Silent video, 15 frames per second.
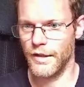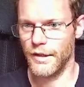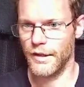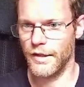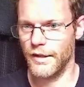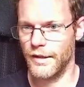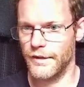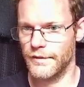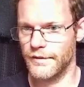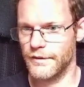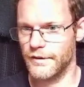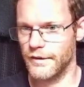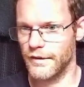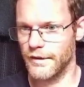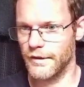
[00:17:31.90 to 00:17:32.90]
is
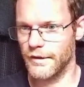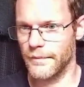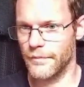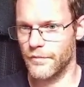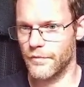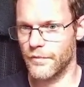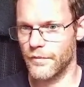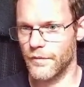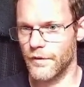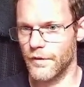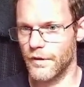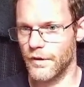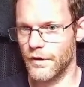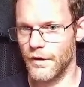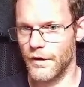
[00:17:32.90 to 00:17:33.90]
the
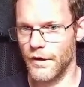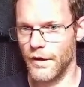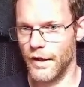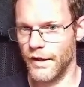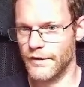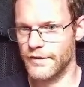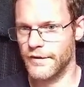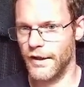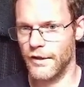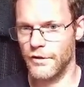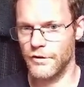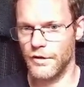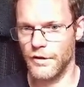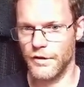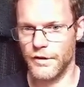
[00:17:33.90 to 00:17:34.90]

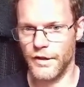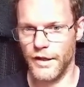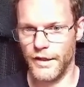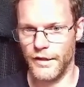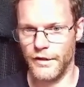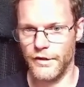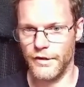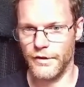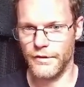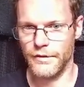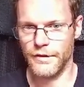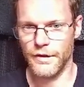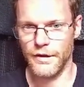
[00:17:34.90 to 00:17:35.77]
hexagonal tiling.